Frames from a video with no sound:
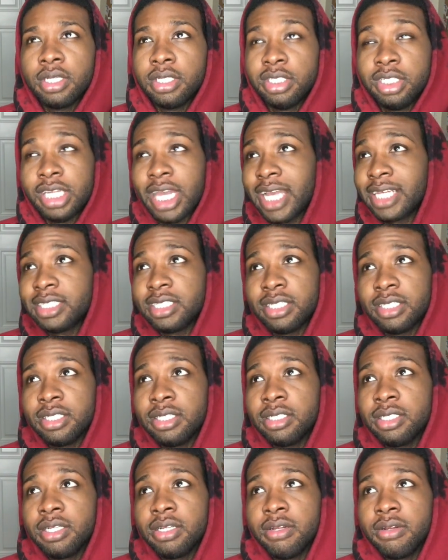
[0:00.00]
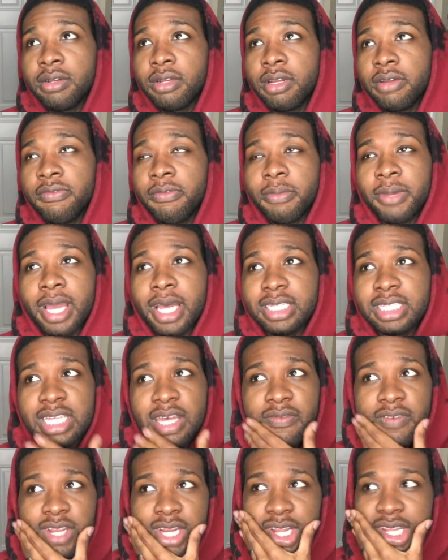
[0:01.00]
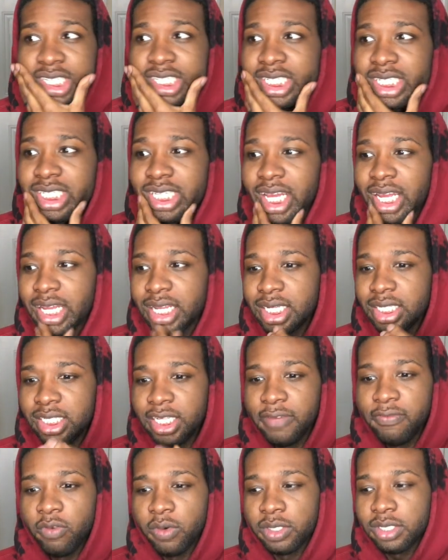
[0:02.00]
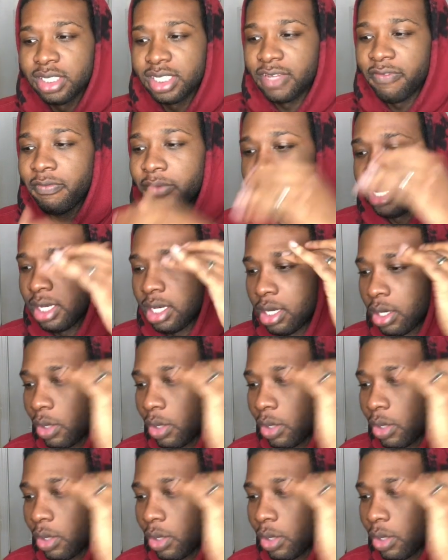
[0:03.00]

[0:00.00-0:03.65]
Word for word: Jackson from GOT7. It's just like deep voices have been